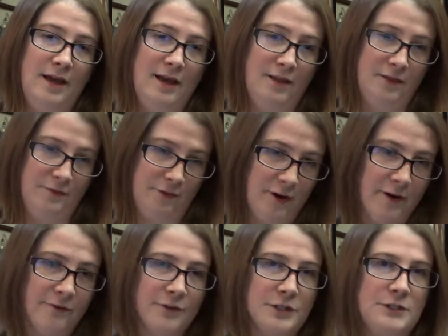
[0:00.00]
And the
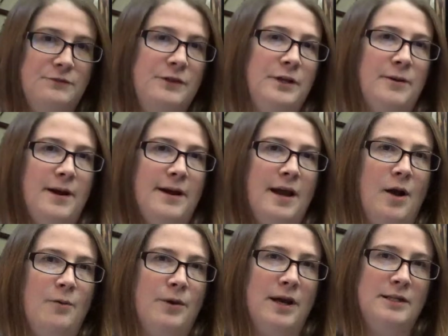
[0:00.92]
very first video I
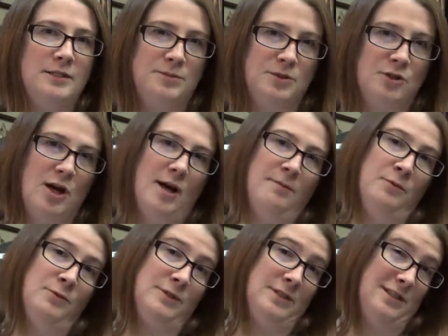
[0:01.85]
got when I
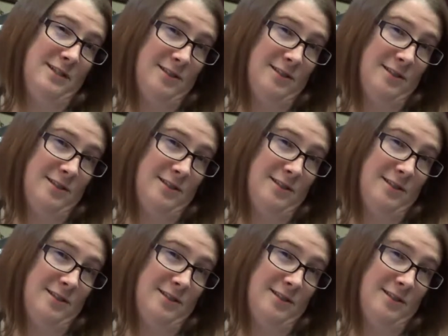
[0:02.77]
subscribed was